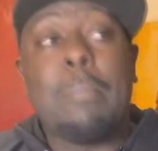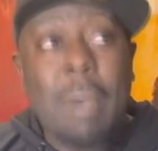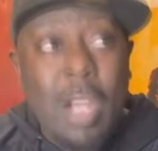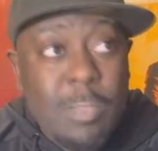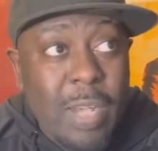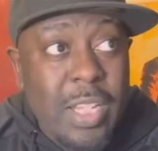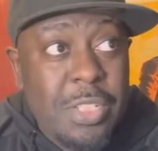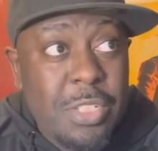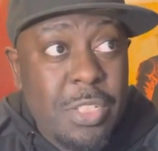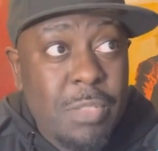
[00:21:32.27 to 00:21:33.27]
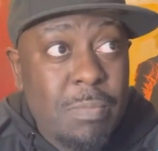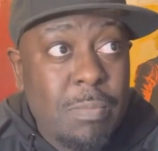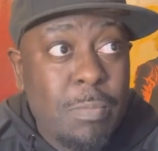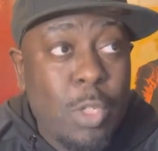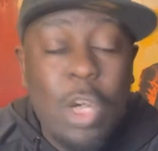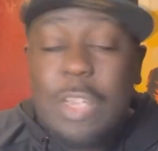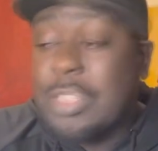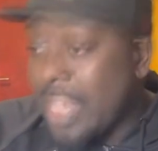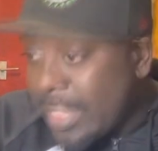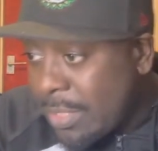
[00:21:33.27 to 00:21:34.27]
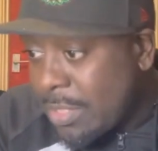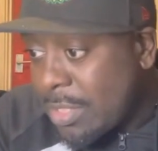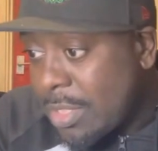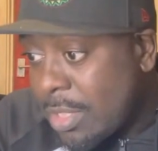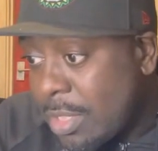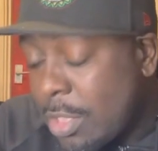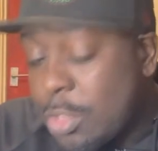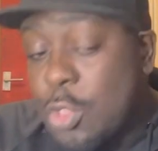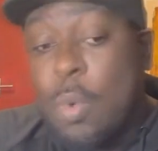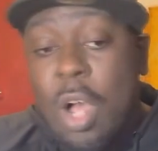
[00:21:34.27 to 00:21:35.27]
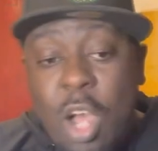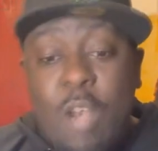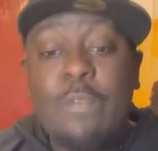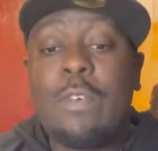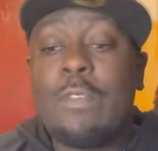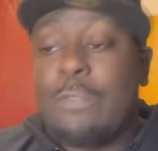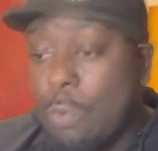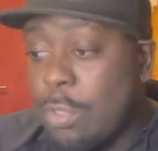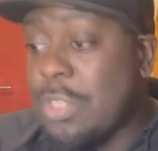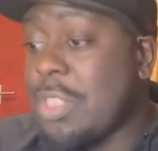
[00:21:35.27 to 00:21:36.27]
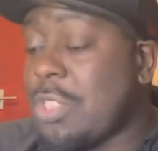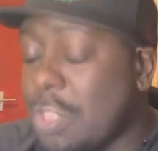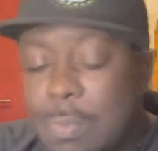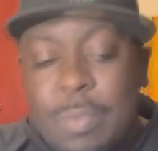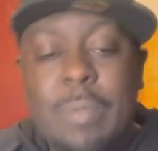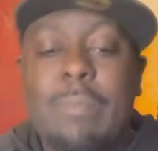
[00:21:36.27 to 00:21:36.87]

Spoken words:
Miles Morales got sent to Earth 42.